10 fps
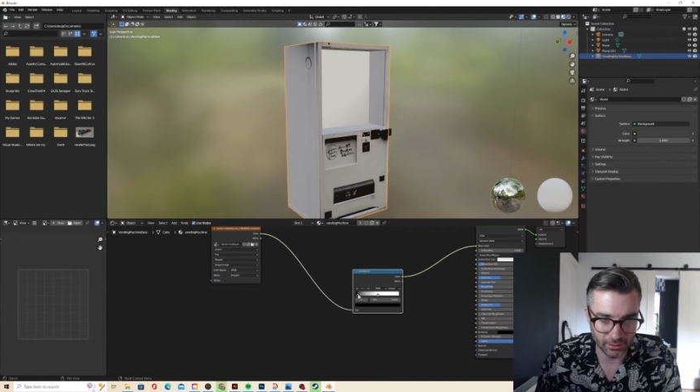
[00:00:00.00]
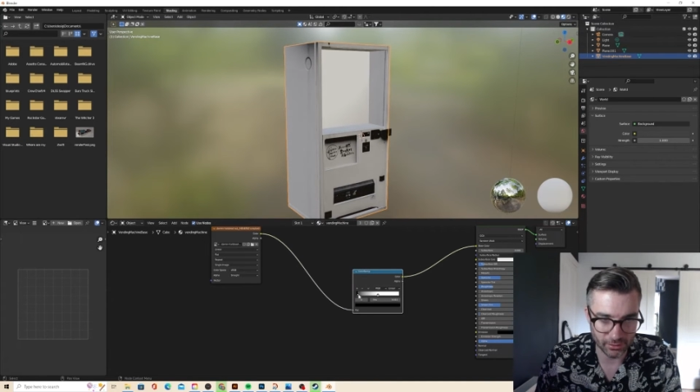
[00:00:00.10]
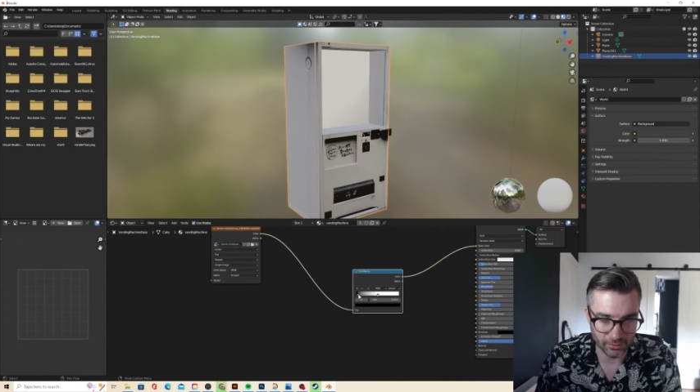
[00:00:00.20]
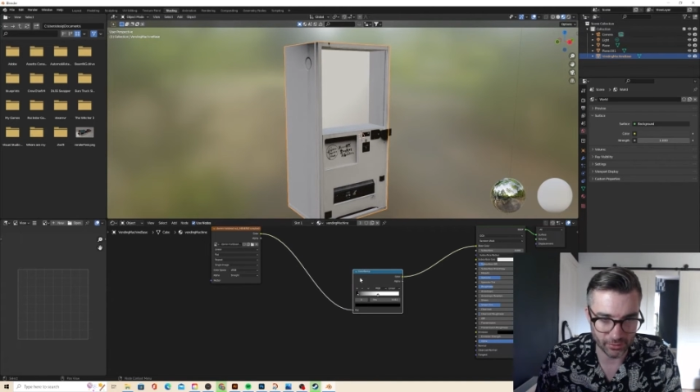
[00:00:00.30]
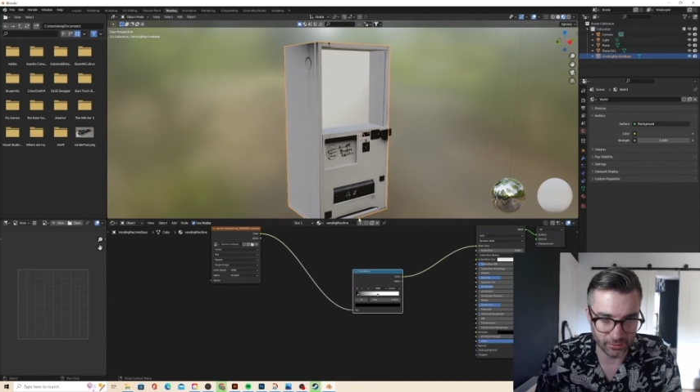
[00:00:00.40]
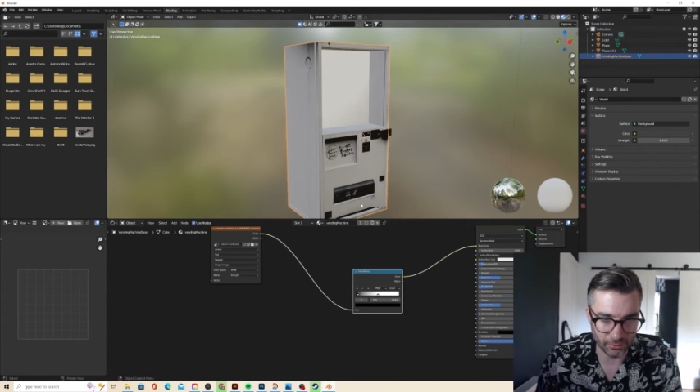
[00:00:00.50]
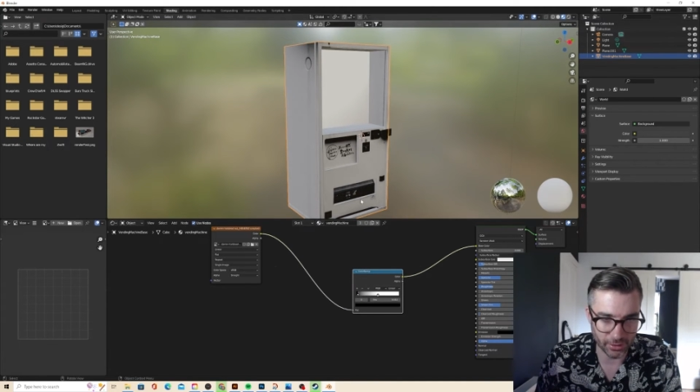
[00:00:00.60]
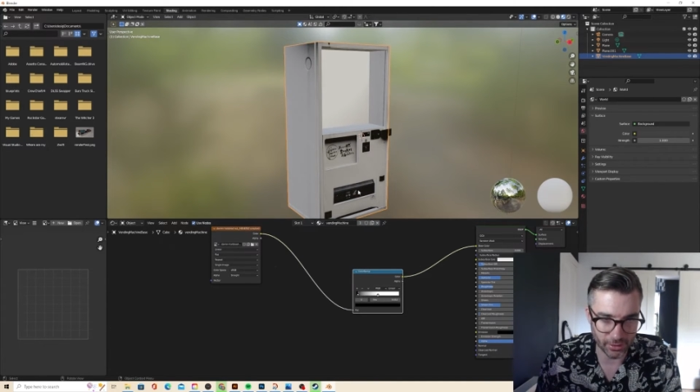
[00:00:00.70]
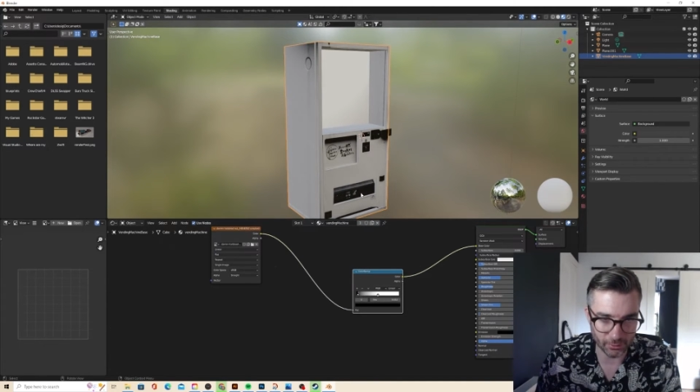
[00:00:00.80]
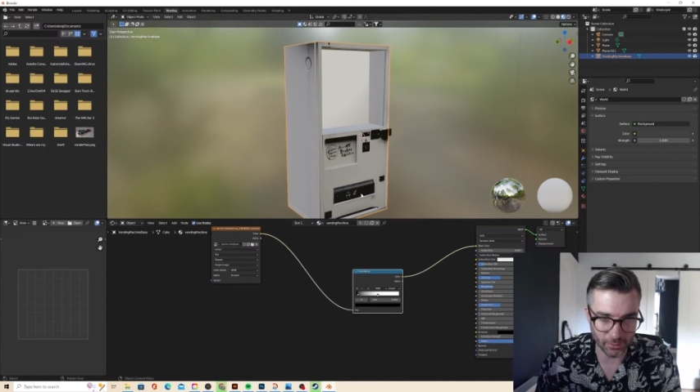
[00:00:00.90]
So that's already
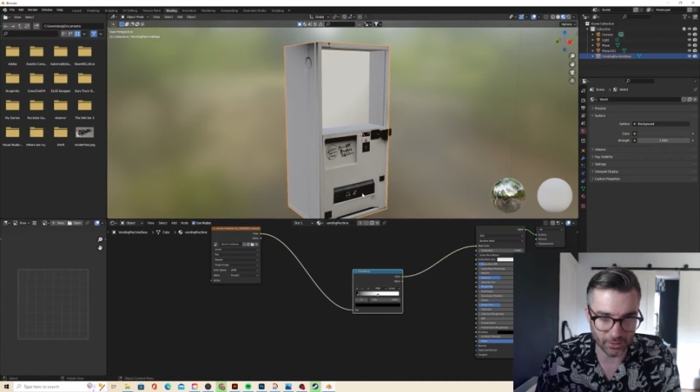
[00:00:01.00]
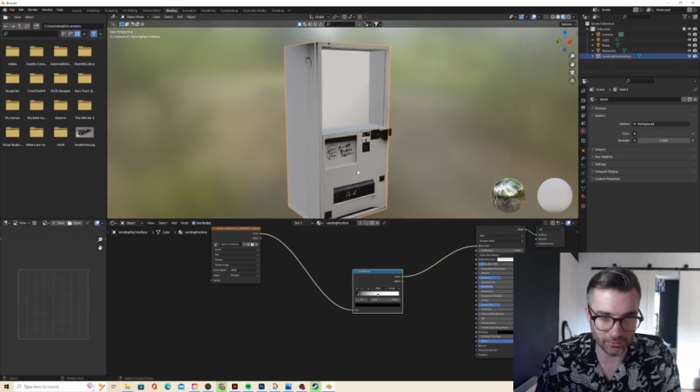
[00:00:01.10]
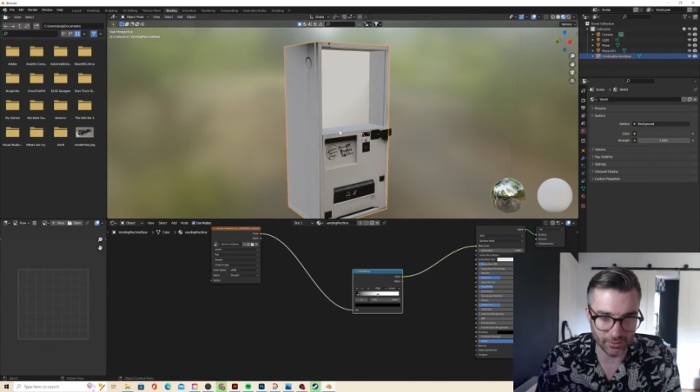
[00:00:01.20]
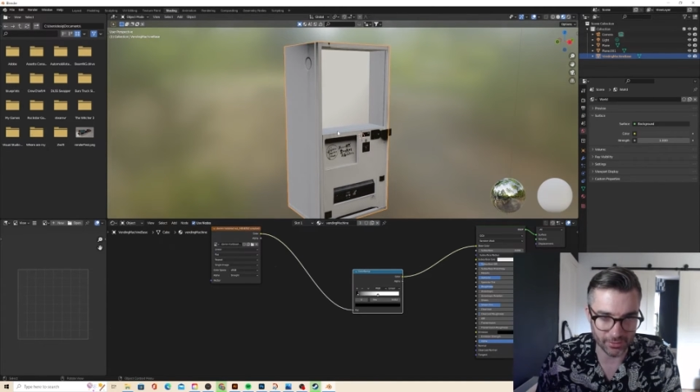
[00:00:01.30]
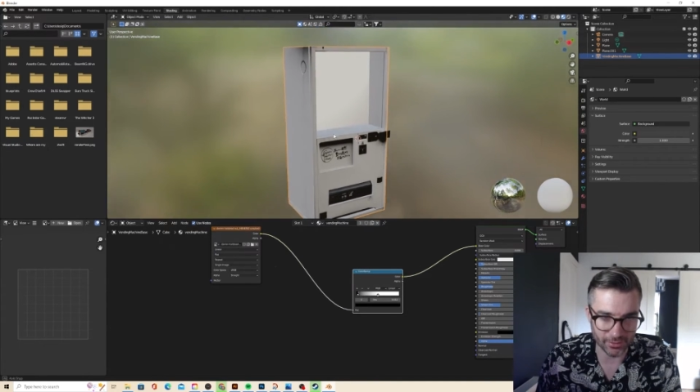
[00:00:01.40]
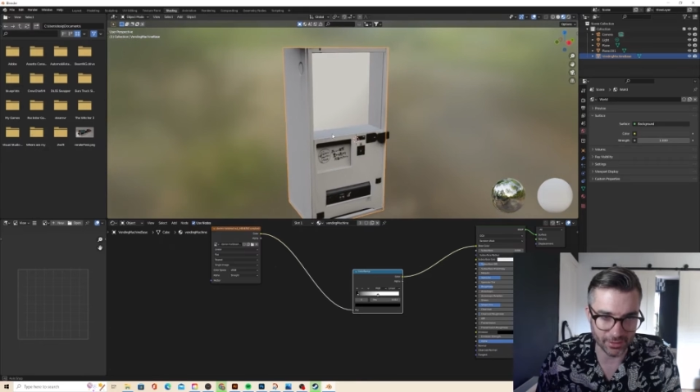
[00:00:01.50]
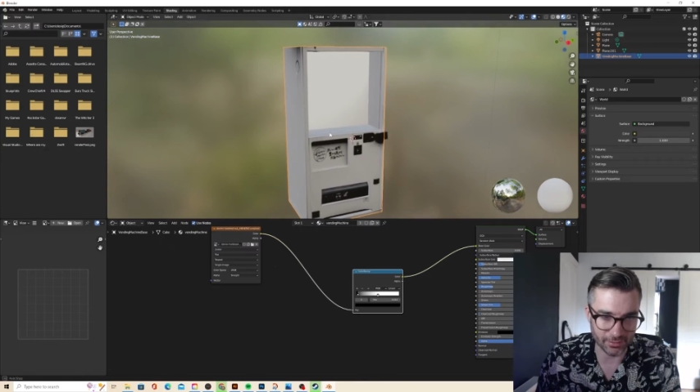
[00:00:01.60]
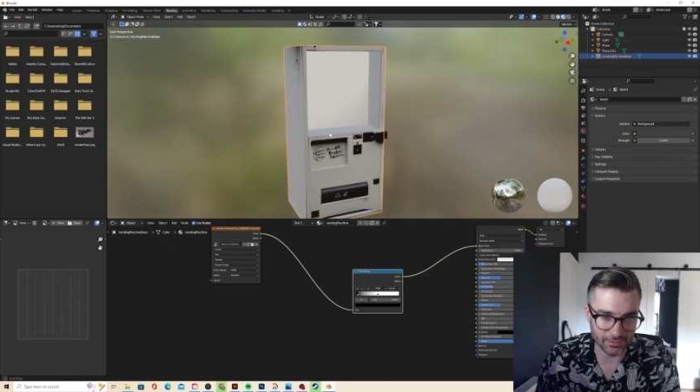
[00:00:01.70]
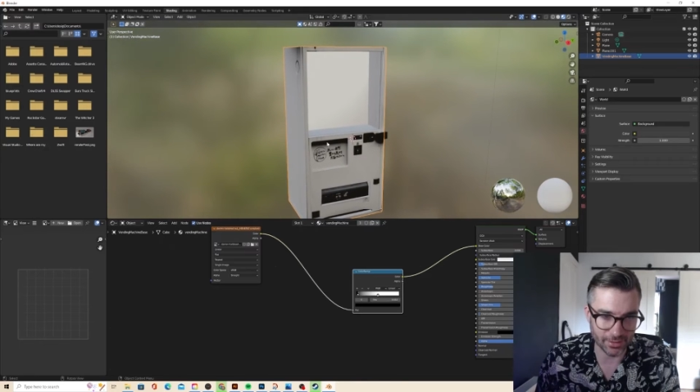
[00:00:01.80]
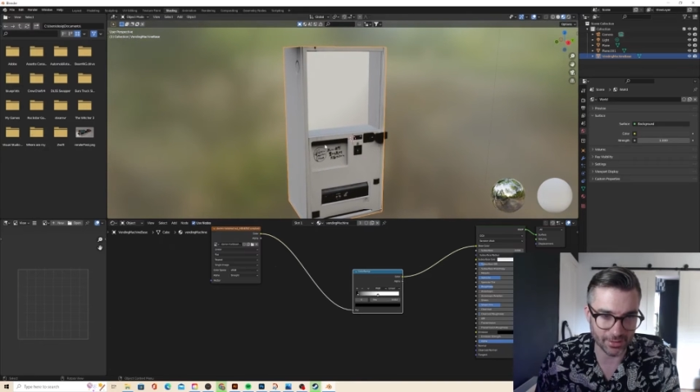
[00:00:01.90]
going to work for these
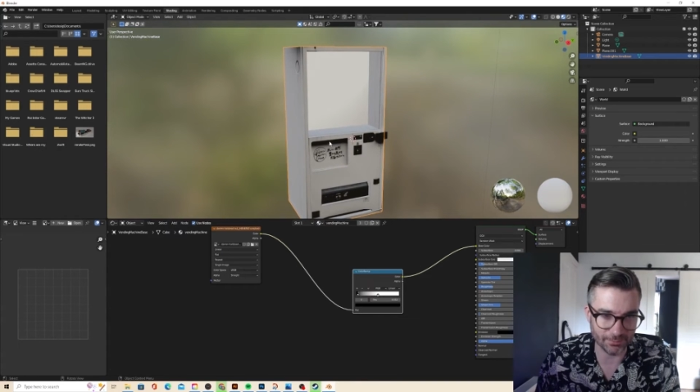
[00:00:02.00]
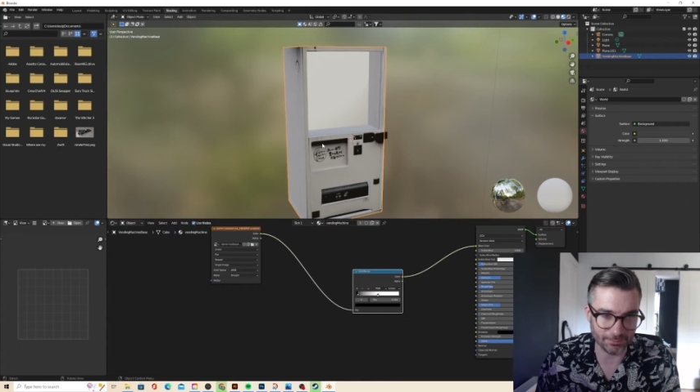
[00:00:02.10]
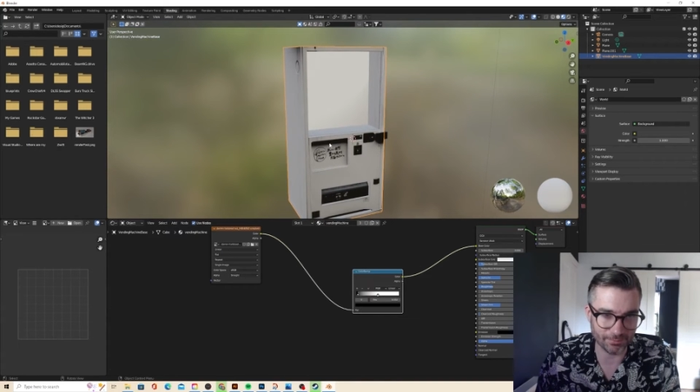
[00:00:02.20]
things. Now,